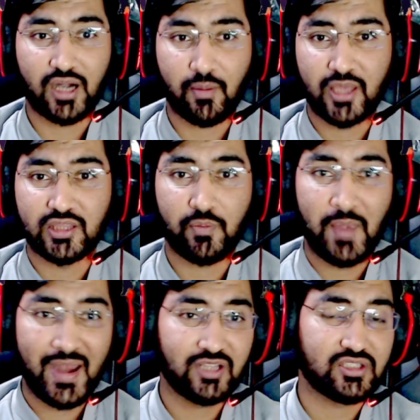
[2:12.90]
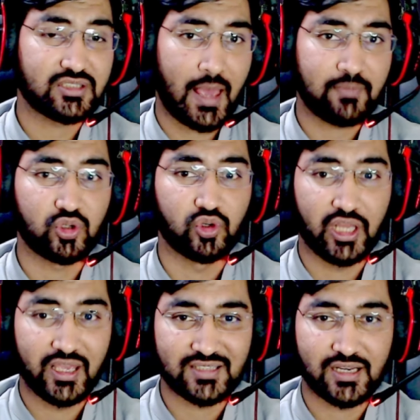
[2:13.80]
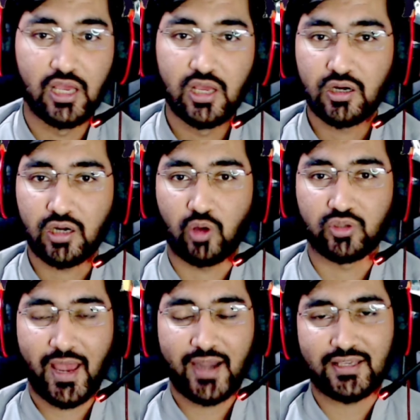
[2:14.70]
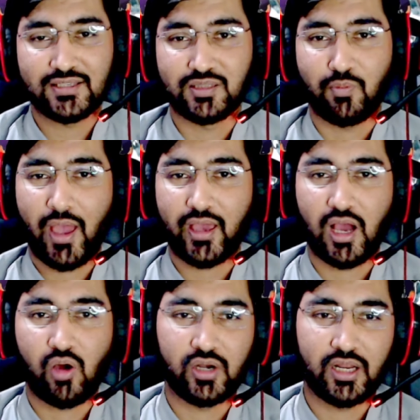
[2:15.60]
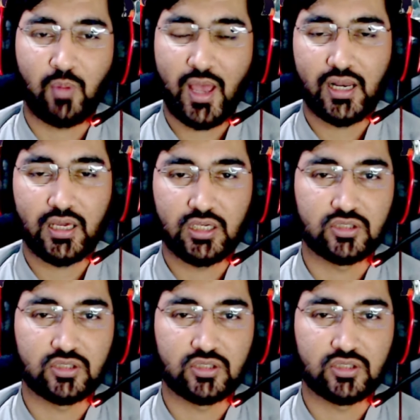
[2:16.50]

by the way. Bandit is absolutely insane. Now that is the my account, and my luck is